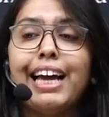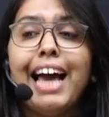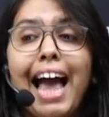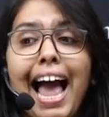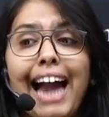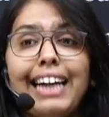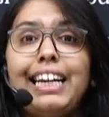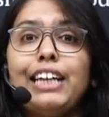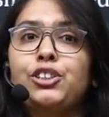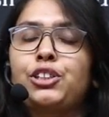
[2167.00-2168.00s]

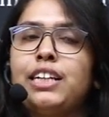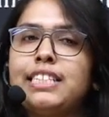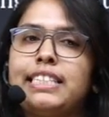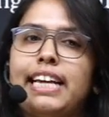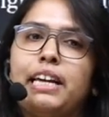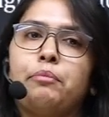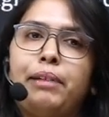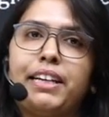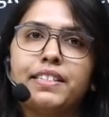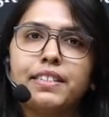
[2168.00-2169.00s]
addition is taking
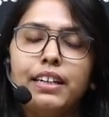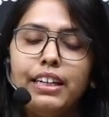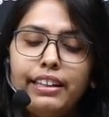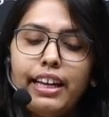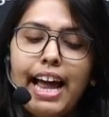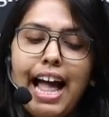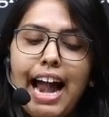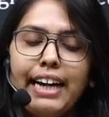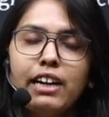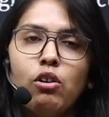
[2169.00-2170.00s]
place. They're
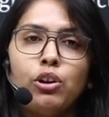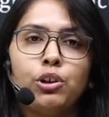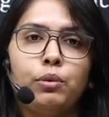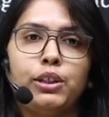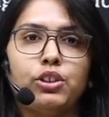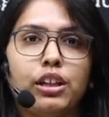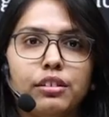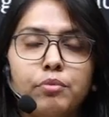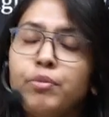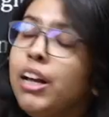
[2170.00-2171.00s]
adding on to each other.
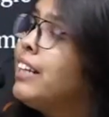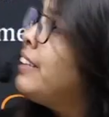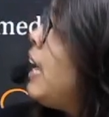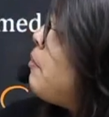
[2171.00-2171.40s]
Thereby,